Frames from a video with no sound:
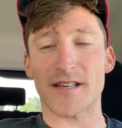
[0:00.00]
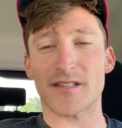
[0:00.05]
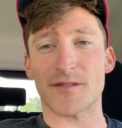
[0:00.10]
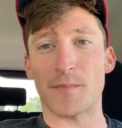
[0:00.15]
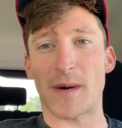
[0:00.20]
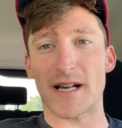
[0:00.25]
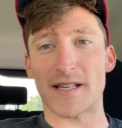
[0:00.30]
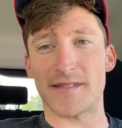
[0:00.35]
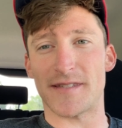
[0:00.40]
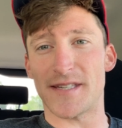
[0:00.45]
It's
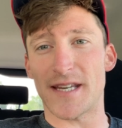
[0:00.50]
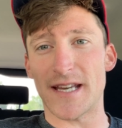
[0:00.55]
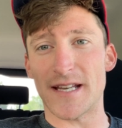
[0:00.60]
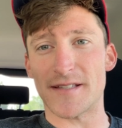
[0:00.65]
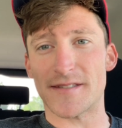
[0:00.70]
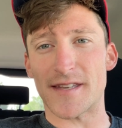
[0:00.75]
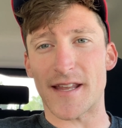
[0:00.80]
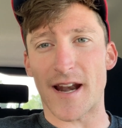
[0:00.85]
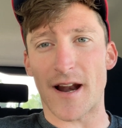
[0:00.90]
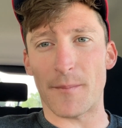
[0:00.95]
my
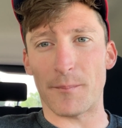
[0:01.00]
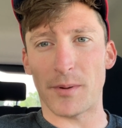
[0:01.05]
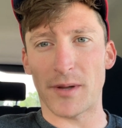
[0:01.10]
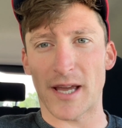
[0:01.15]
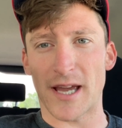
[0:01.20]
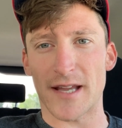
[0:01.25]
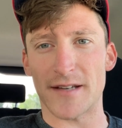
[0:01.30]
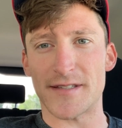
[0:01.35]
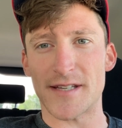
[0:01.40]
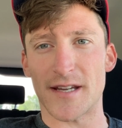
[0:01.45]
seeds that I'm
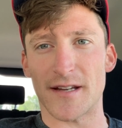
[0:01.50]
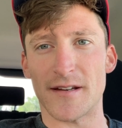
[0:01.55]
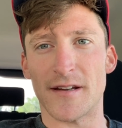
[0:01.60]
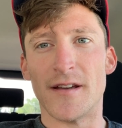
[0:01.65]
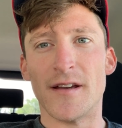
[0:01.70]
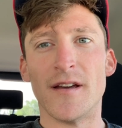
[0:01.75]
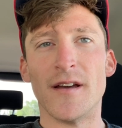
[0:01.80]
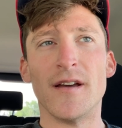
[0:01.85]
planting.